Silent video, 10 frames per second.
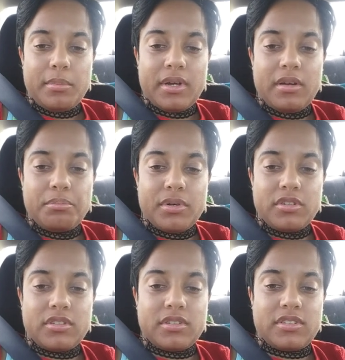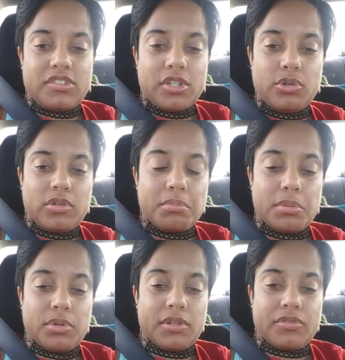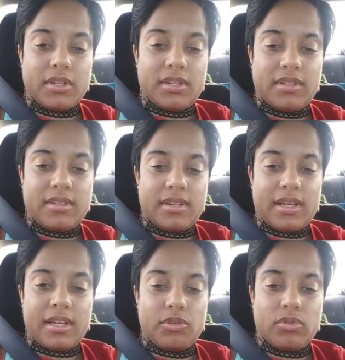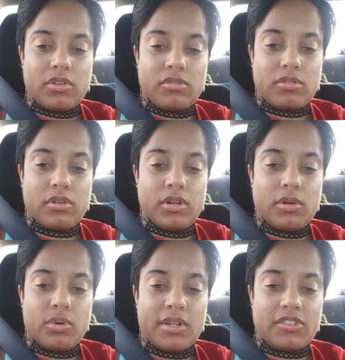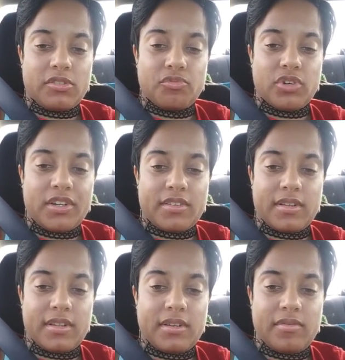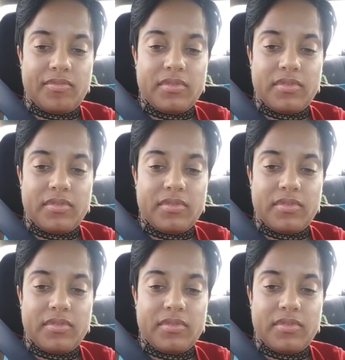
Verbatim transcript: But I'm supposed to chill with my boyfriend tonight. We're gonna watch some wrestling.